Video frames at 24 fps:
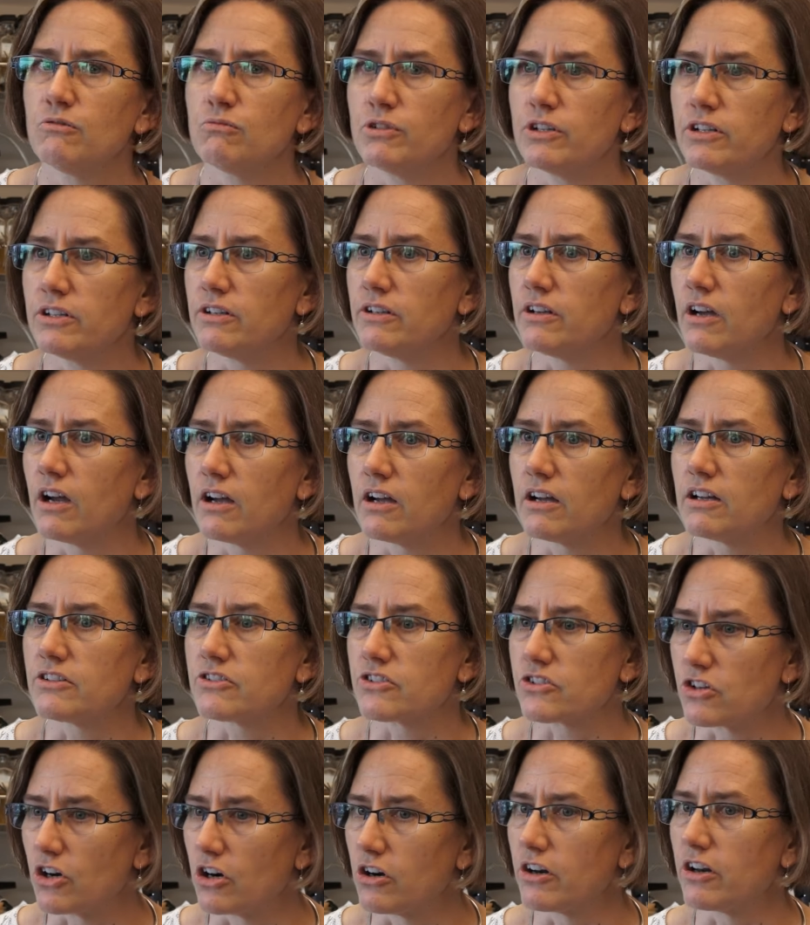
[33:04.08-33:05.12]
we
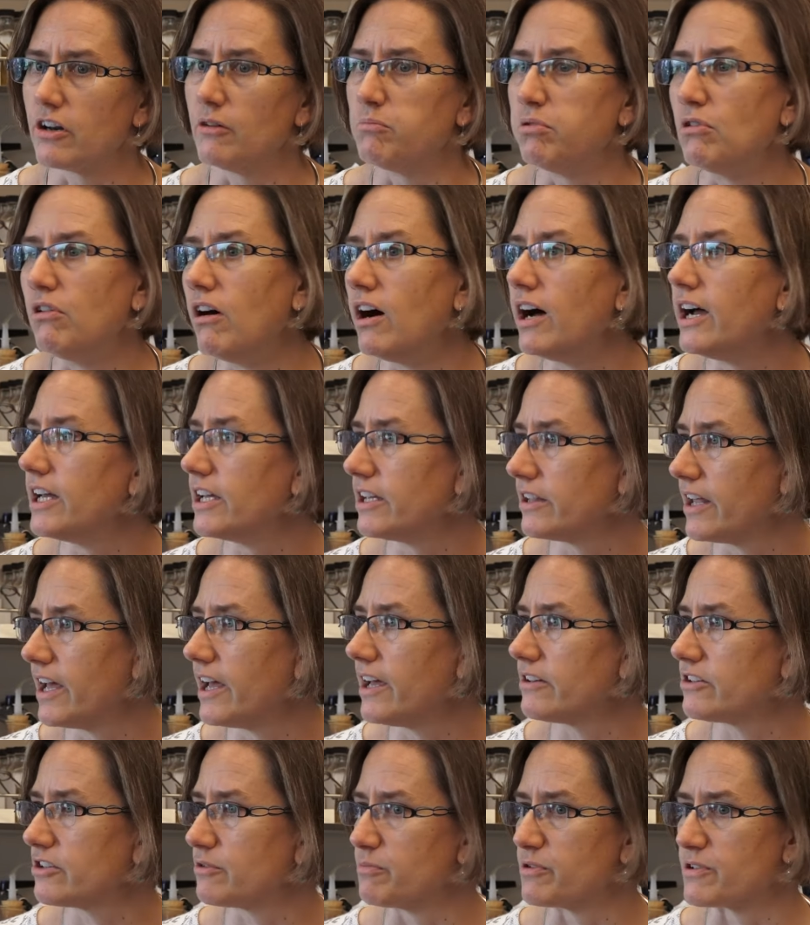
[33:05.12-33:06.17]
started applying
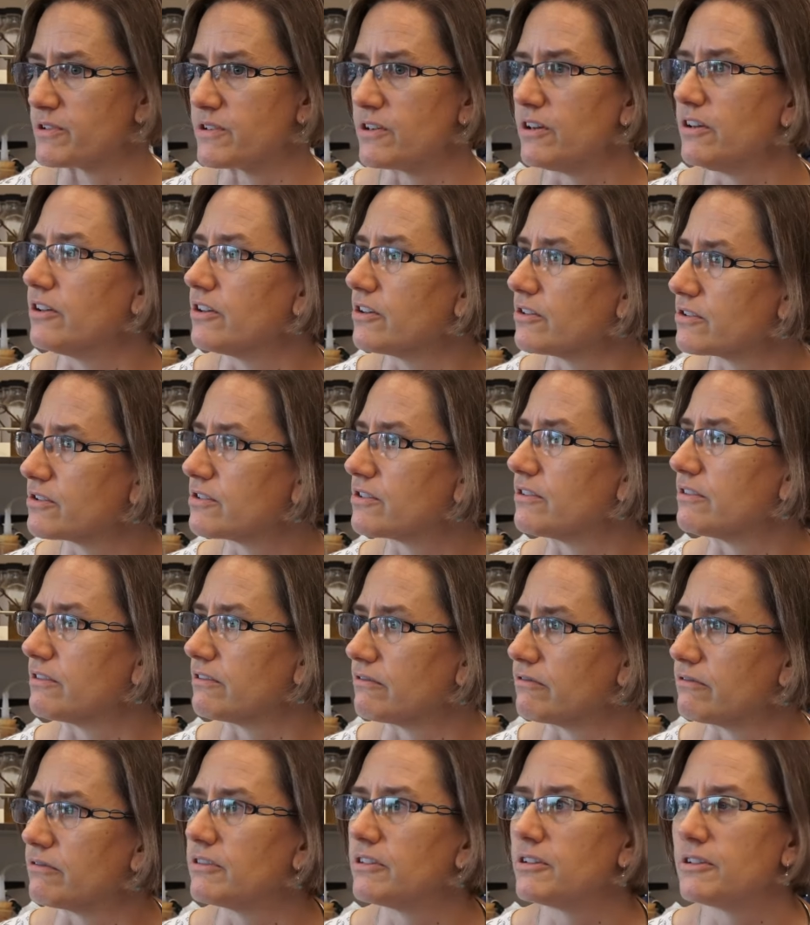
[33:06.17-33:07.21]
that to bacillus.
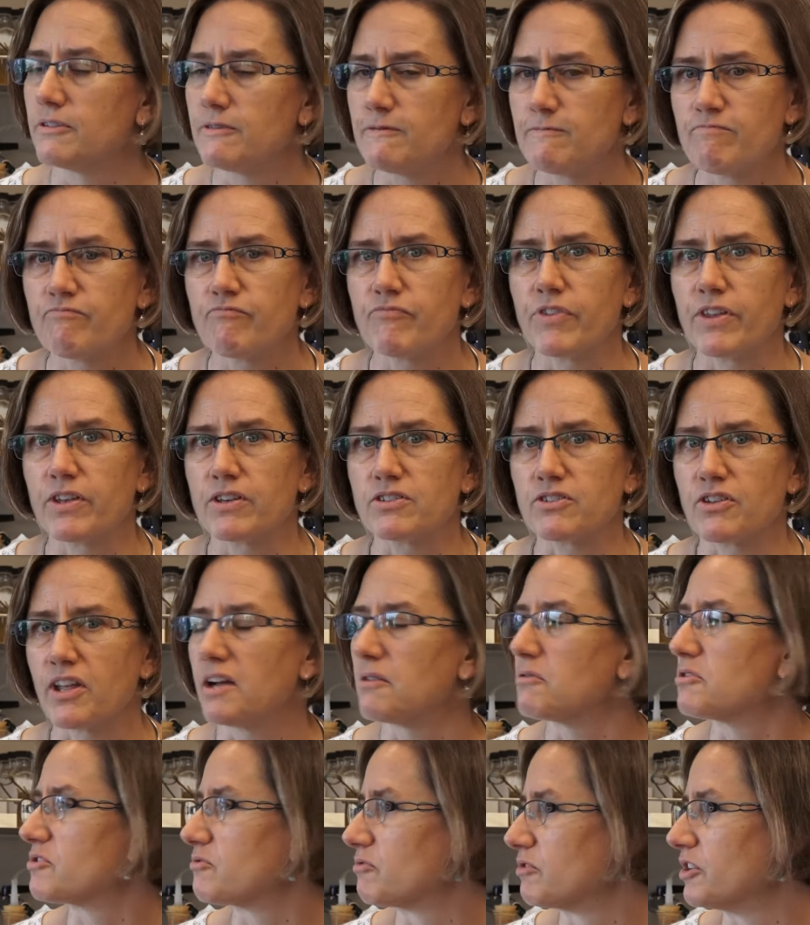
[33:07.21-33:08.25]
And so
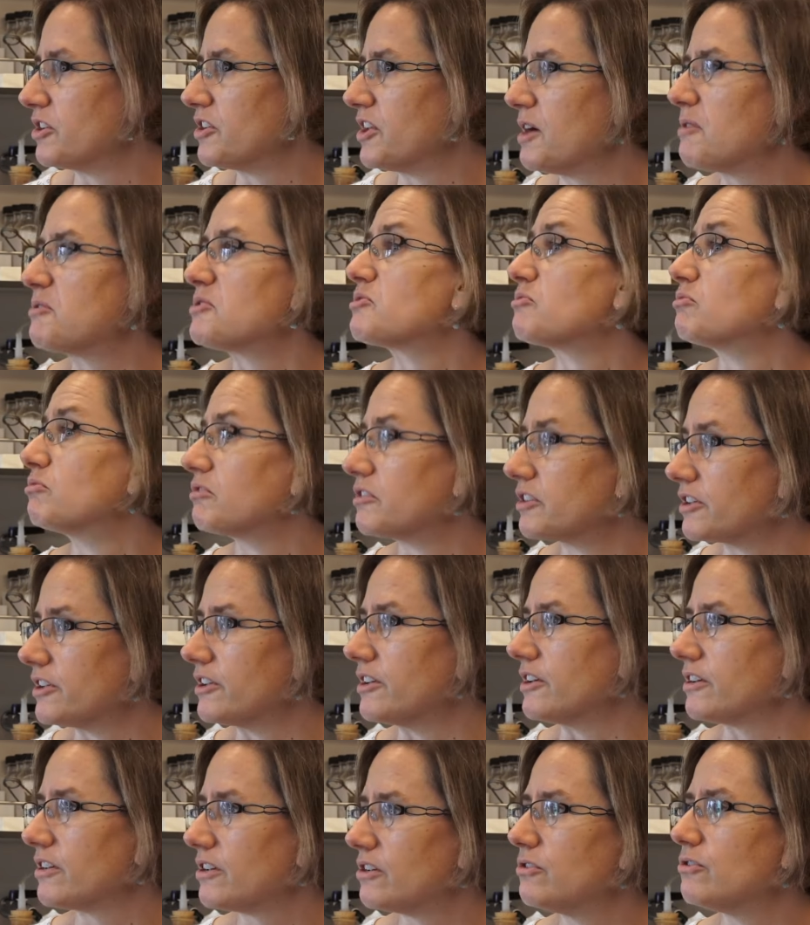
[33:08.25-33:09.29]
that was
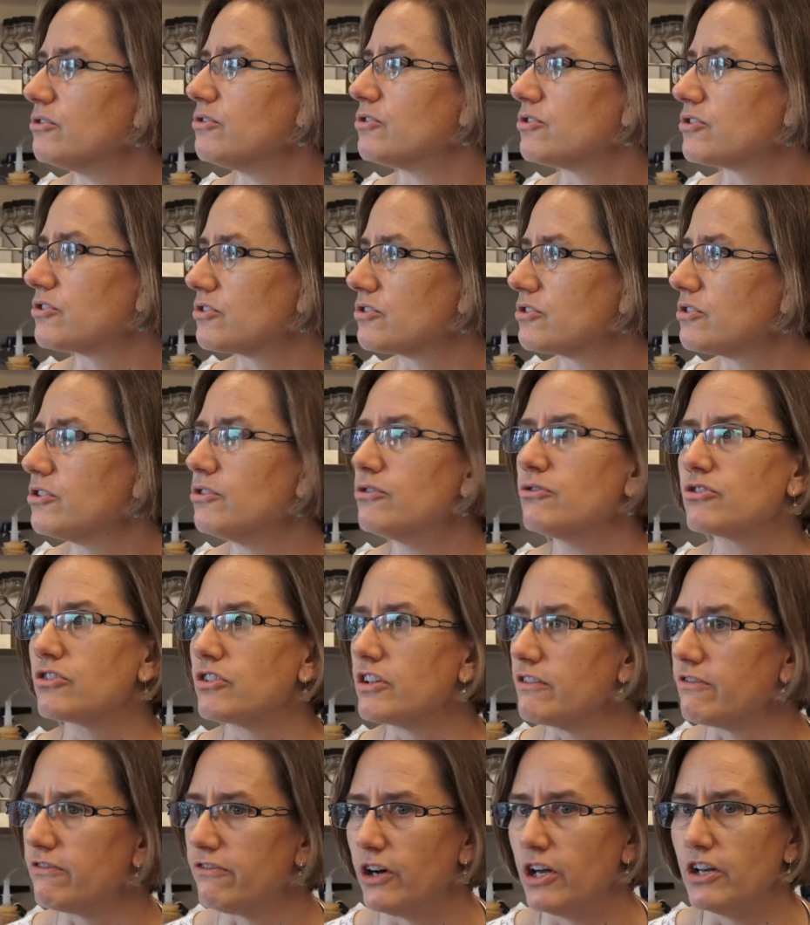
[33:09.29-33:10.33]
really a
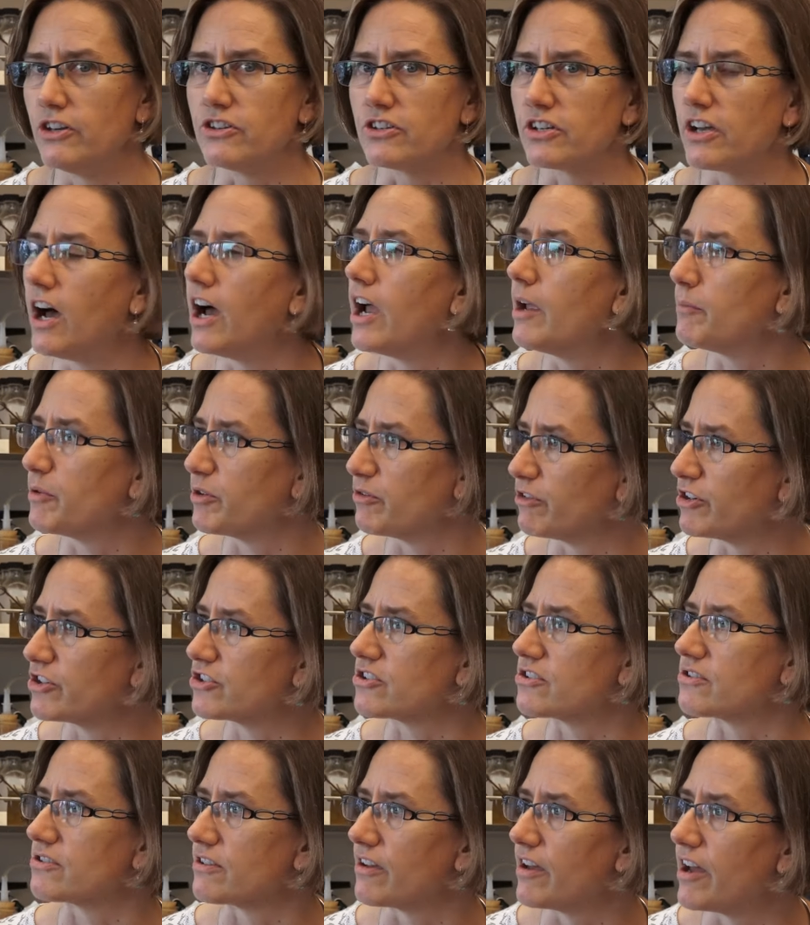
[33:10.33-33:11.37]
hugely fun time in
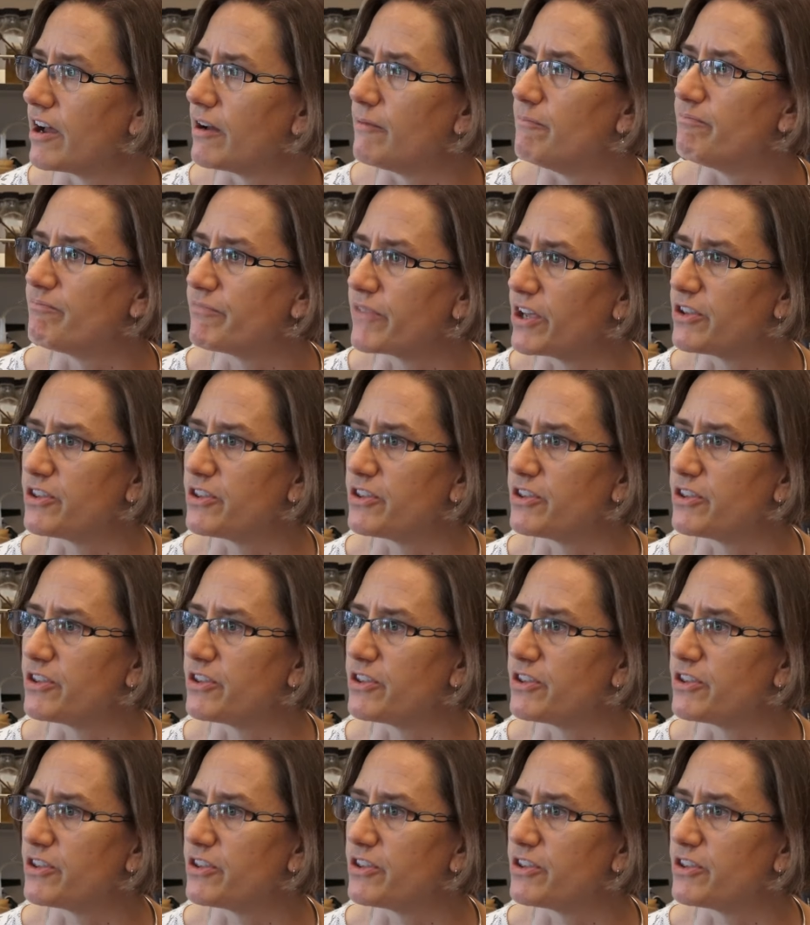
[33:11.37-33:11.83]
Rich's lab.